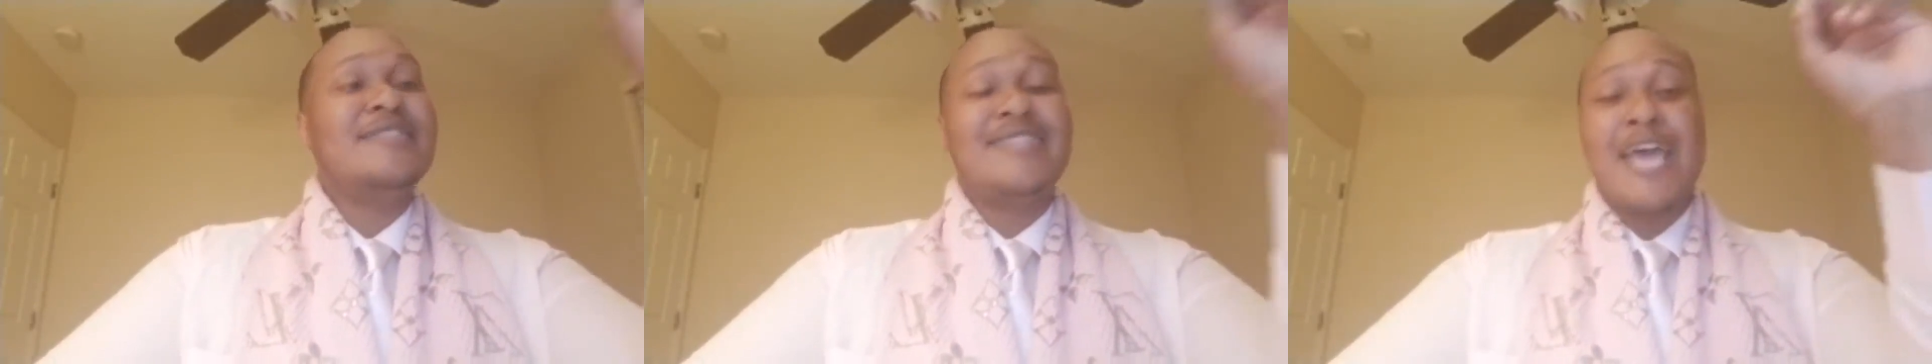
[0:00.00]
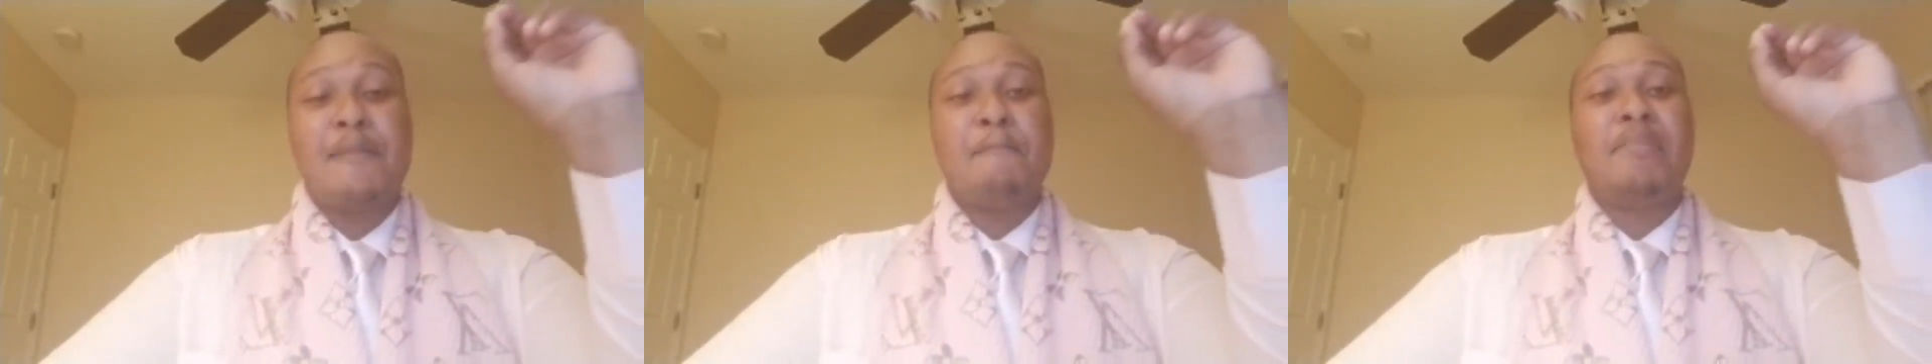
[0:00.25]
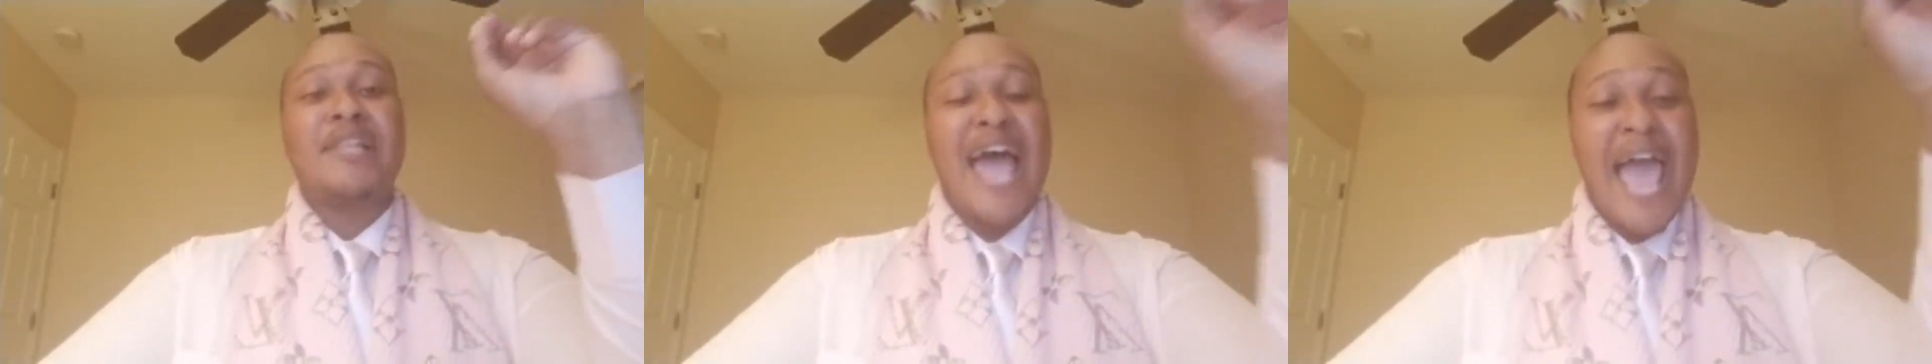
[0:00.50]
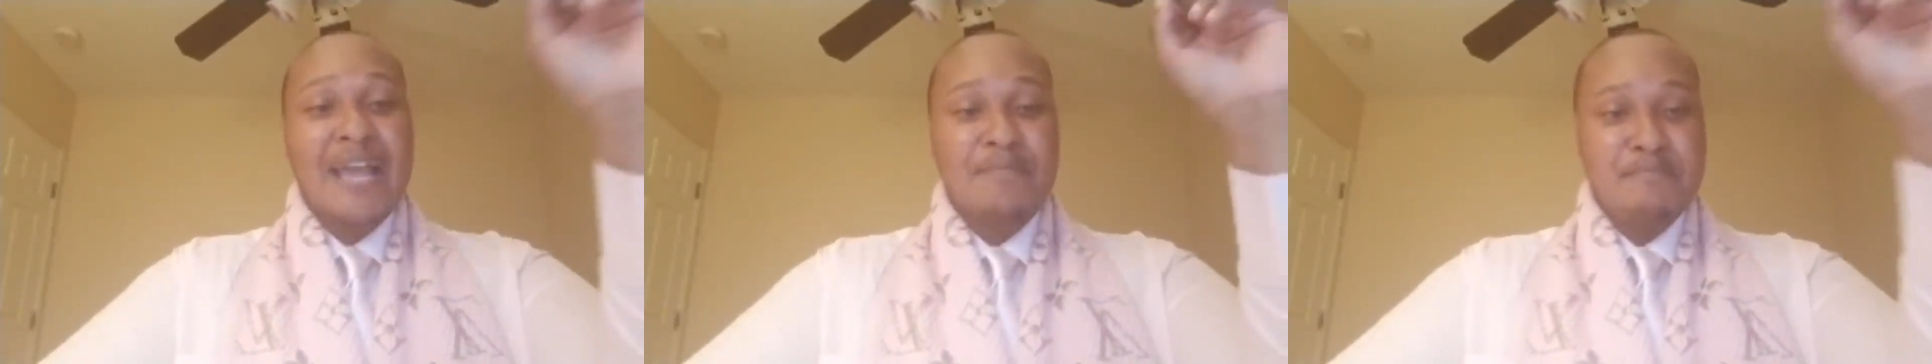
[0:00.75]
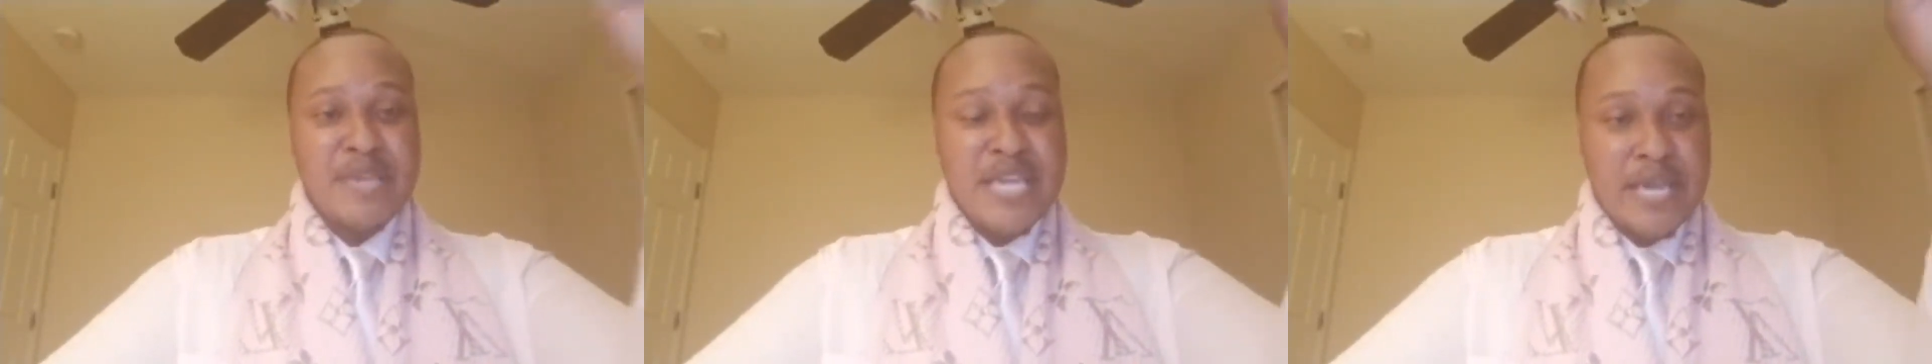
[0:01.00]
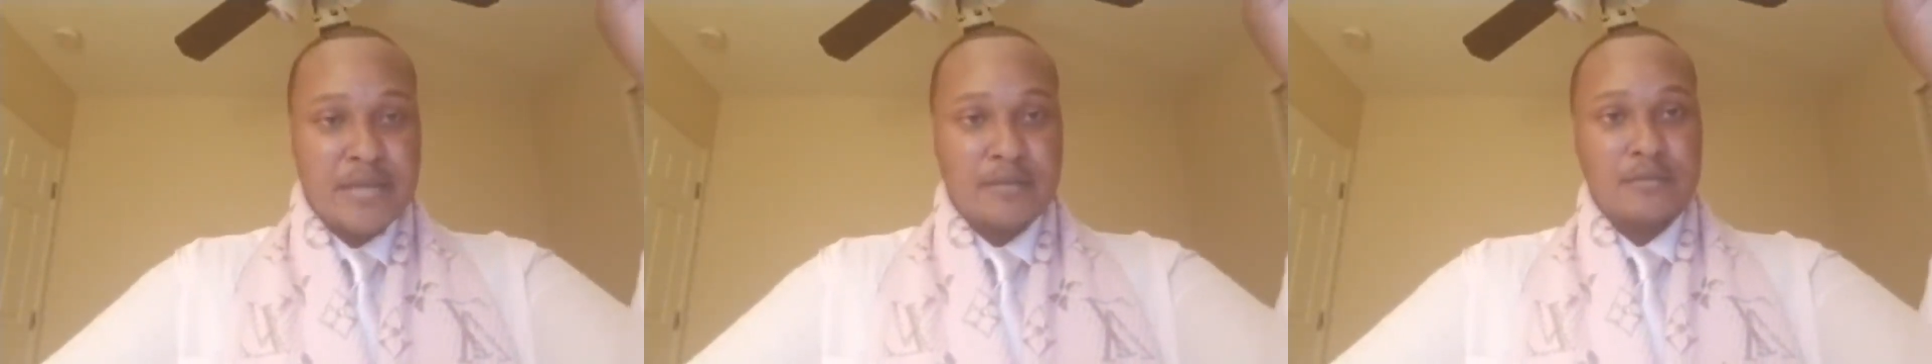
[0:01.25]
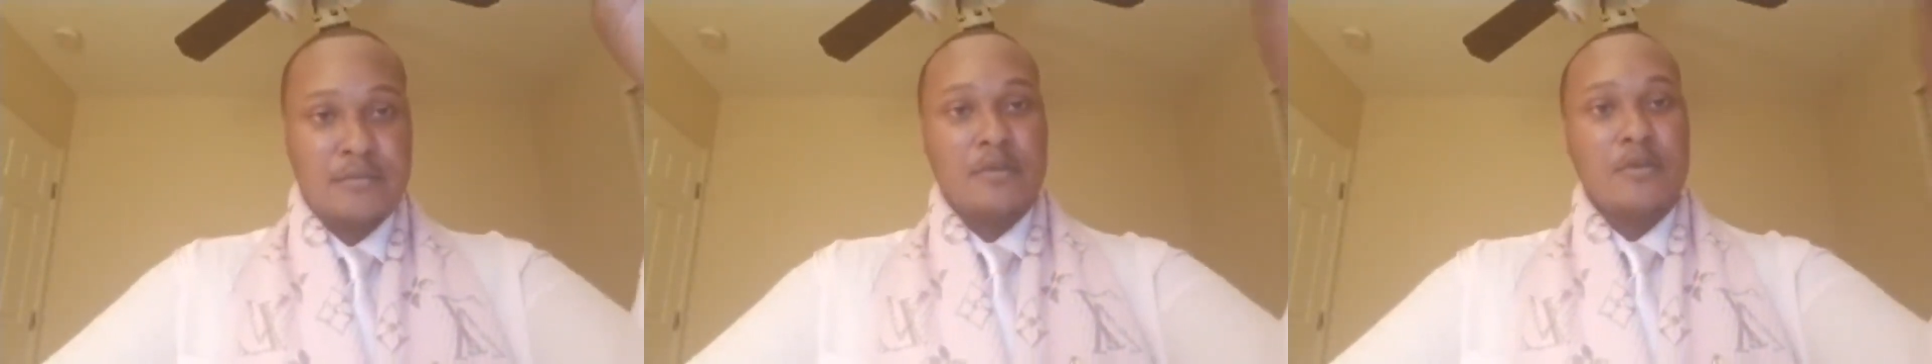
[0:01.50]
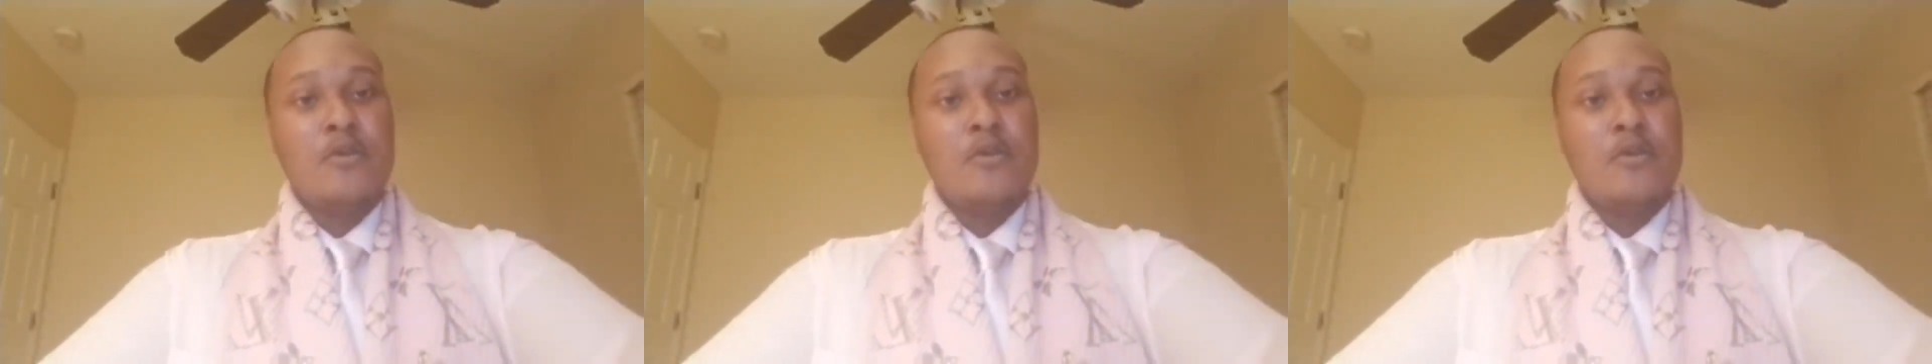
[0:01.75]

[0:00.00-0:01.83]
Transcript: that black men